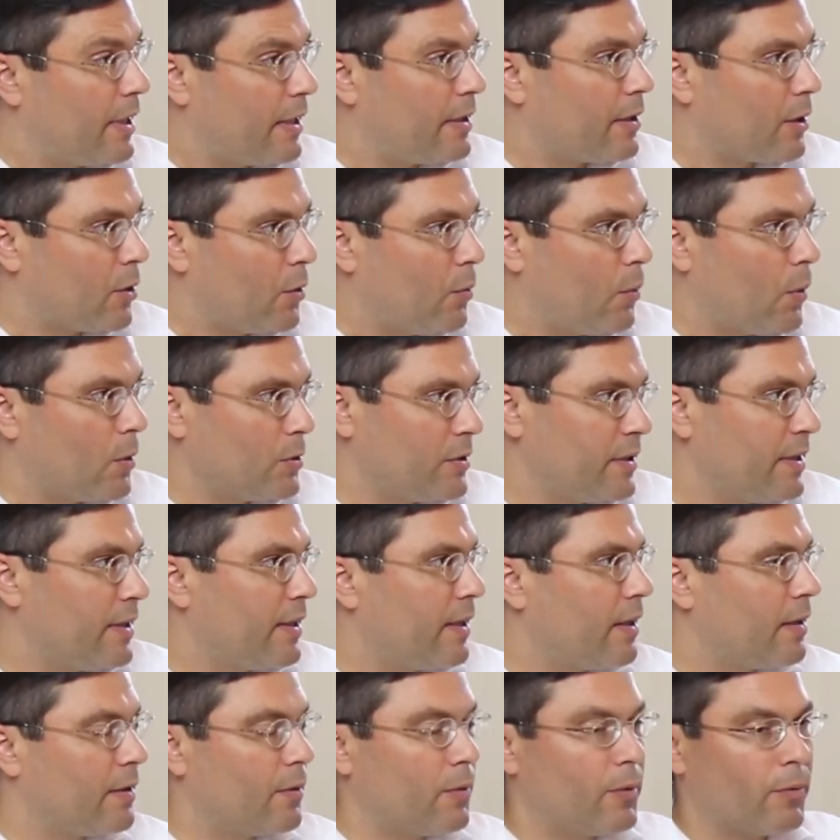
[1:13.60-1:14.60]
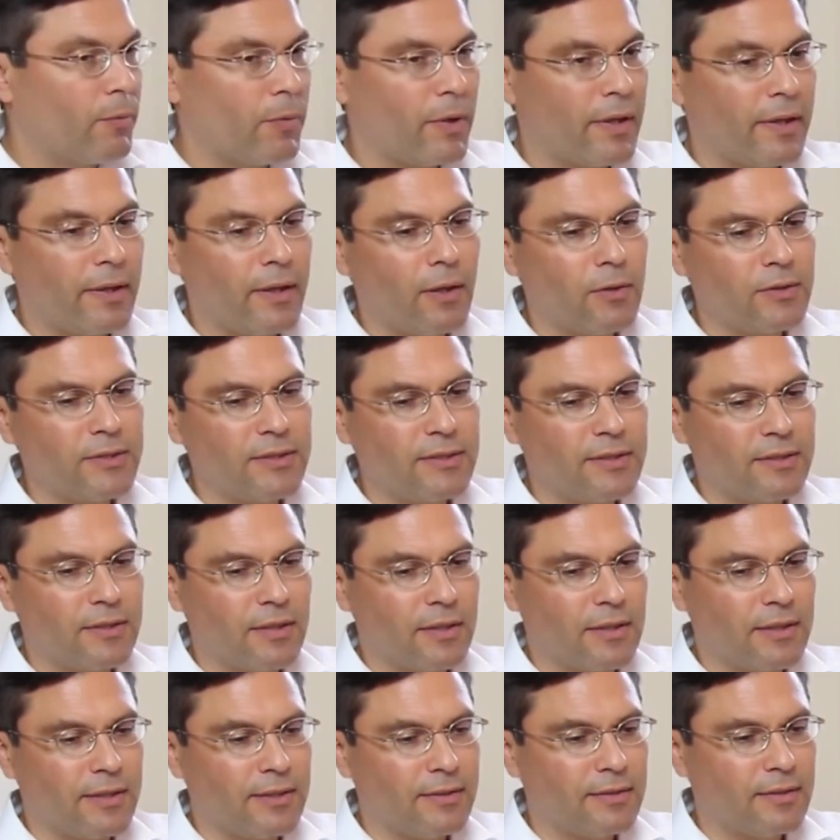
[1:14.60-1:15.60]
that are quoted, and the other on 1,000
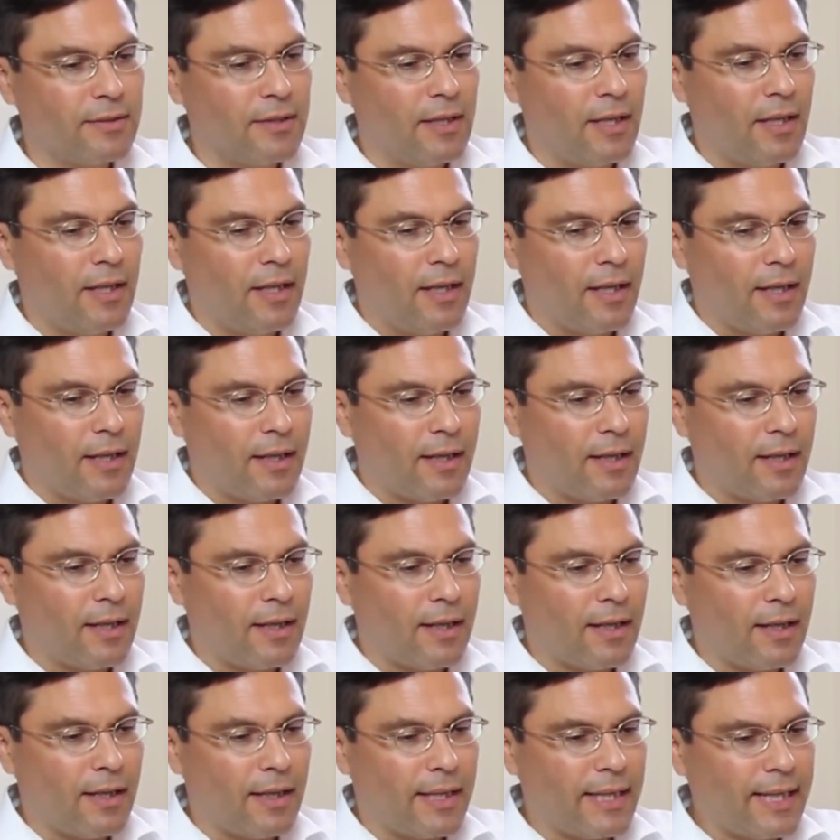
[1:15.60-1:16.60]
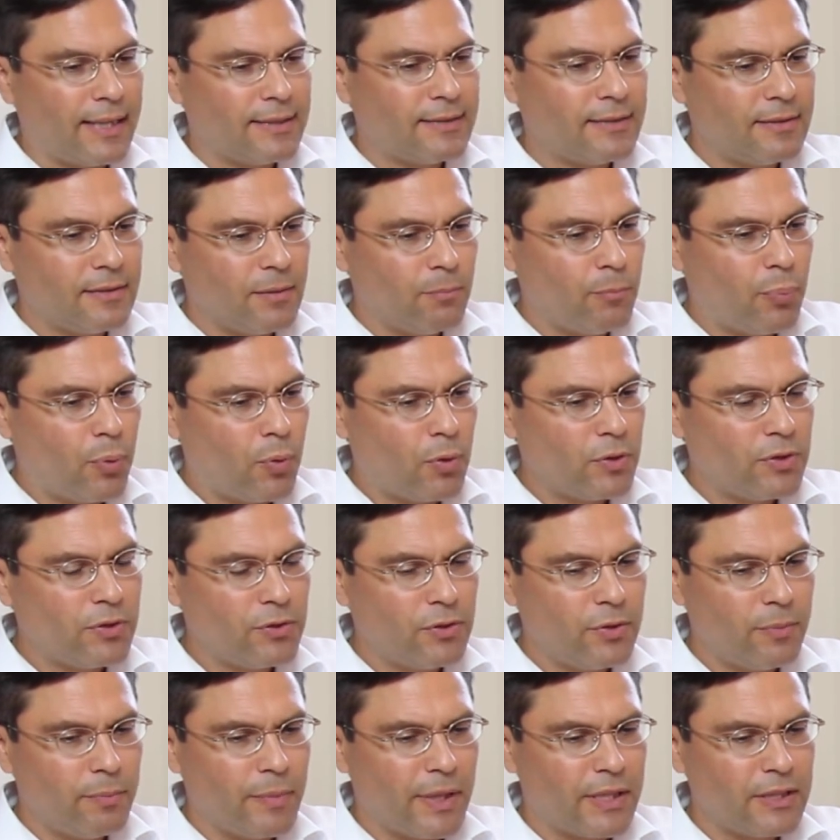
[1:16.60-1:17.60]
studies. That's
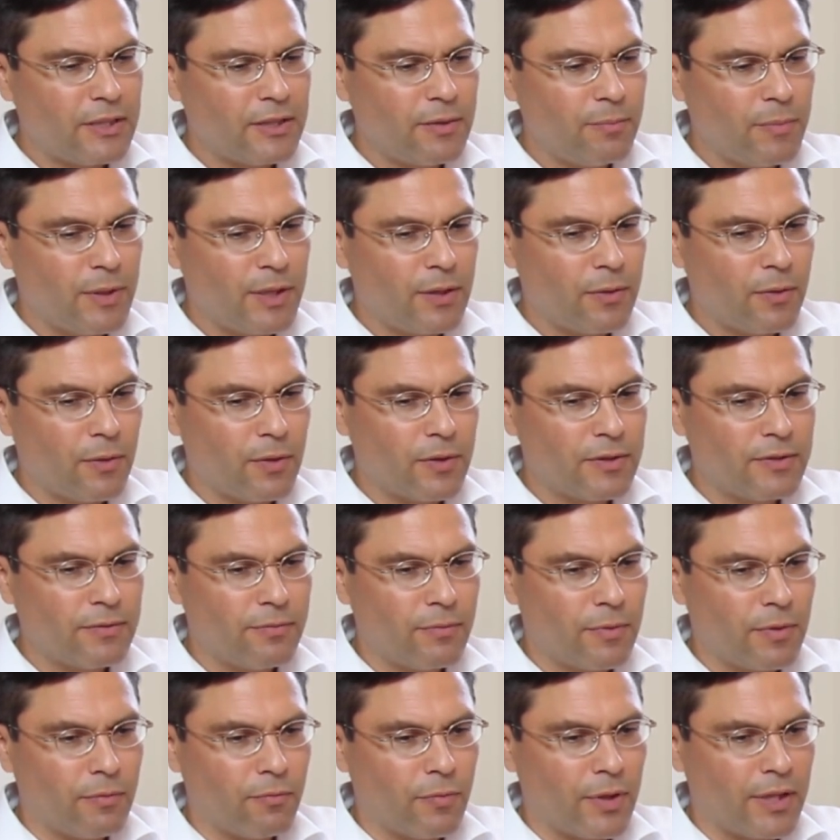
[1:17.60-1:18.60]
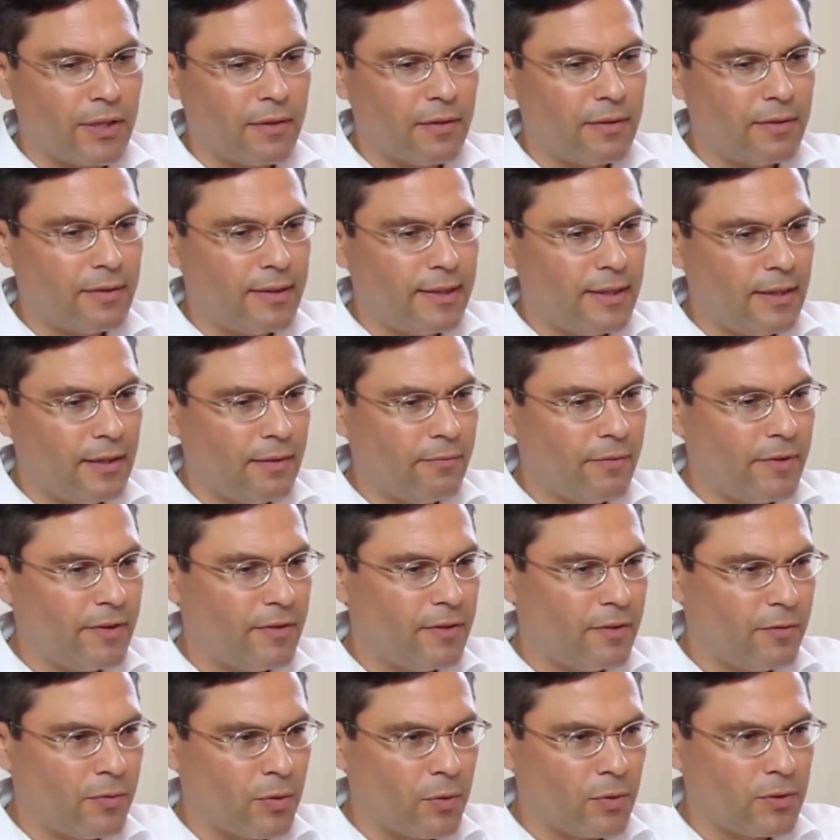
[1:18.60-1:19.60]
important to mention because when dealing
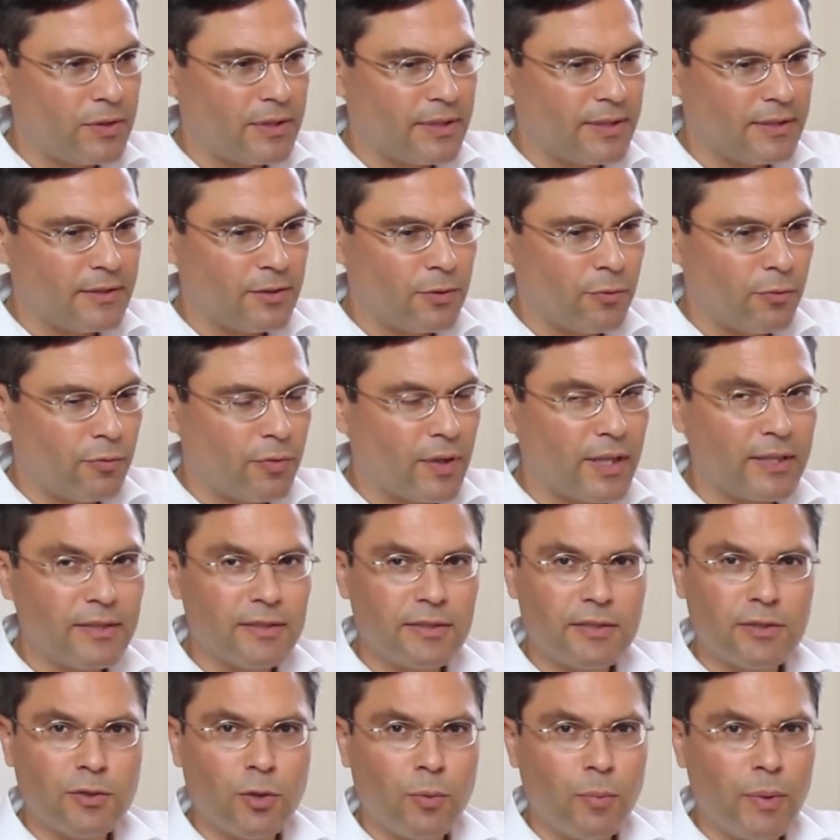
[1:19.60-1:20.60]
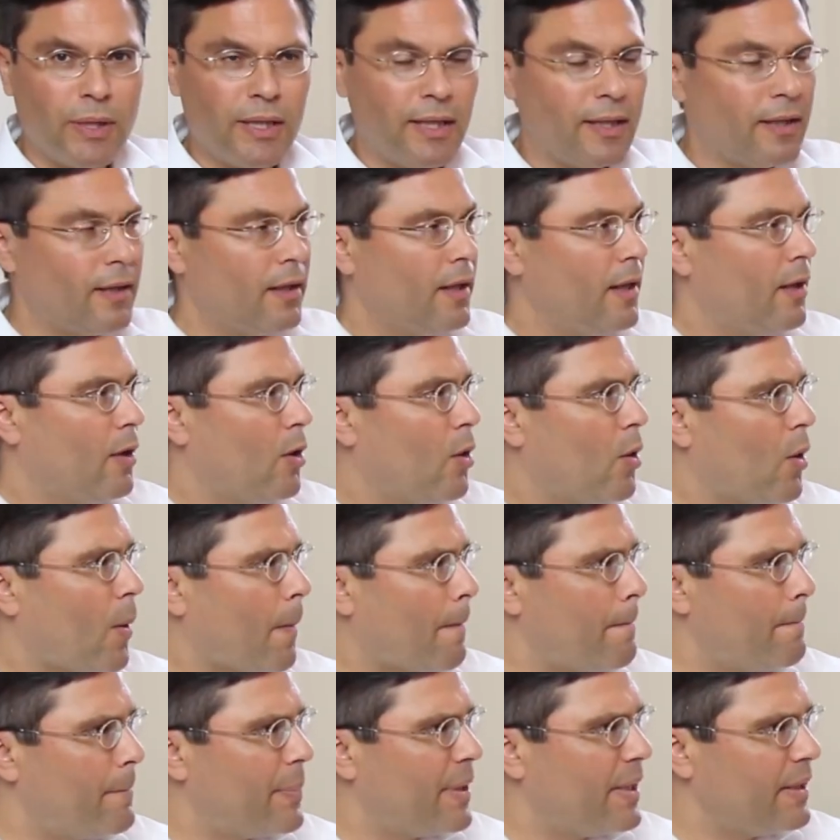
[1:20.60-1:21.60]
with devotees, you find so many
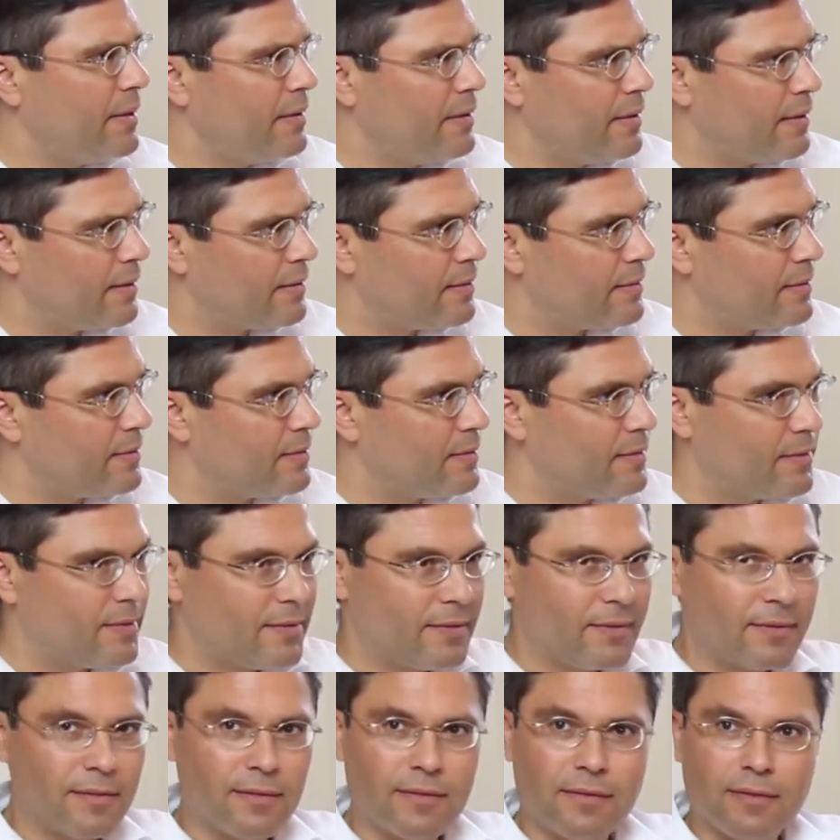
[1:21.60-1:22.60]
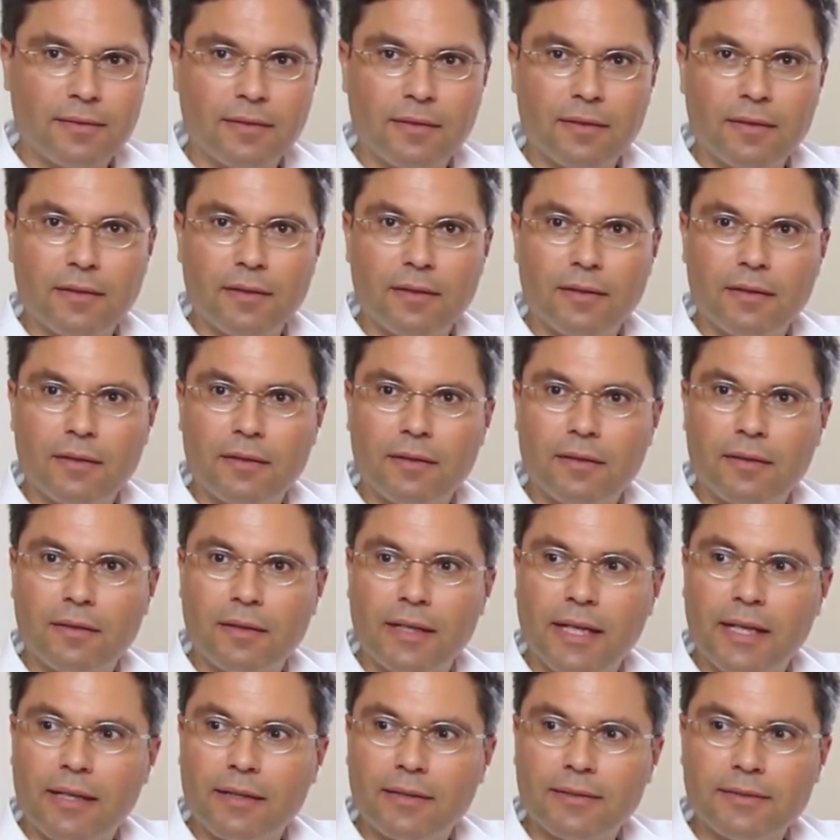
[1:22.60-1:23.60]
opinions
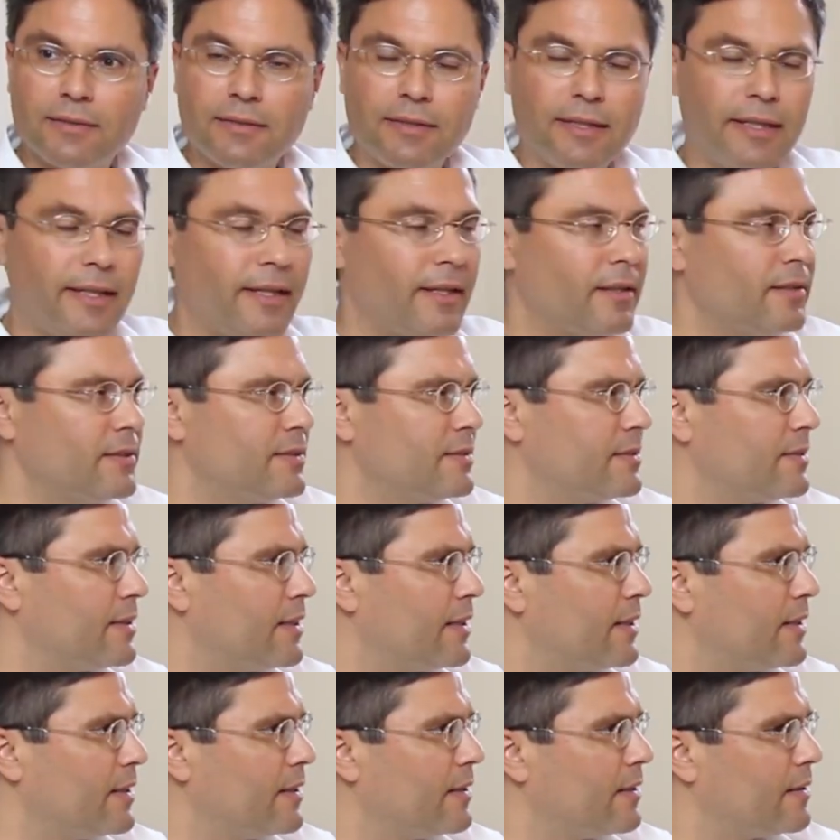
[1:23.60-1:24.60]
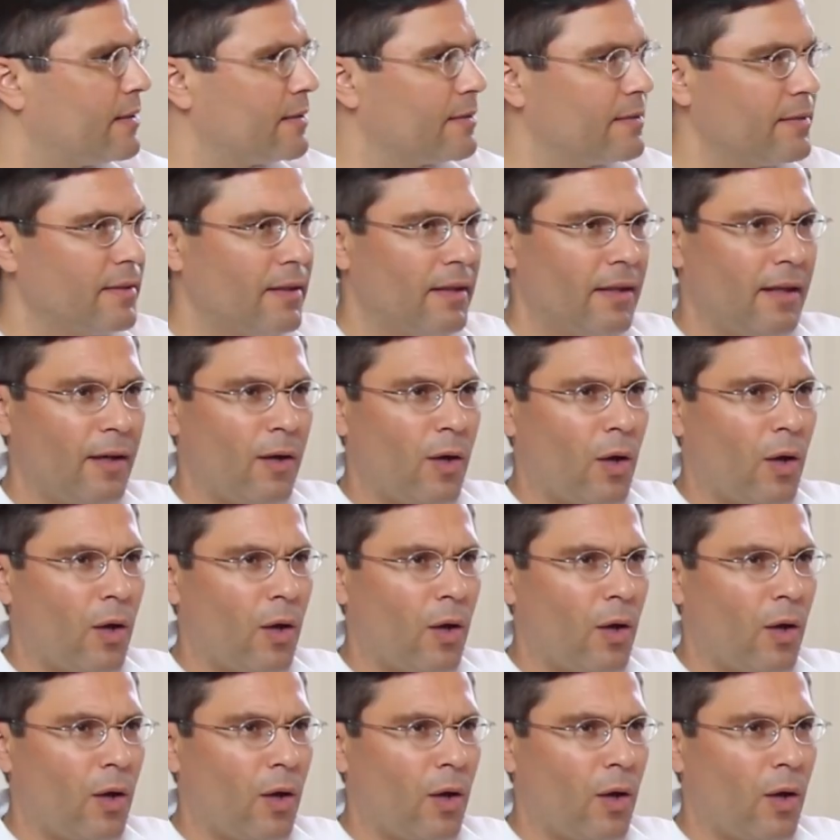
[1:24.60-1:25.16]
and hearsay and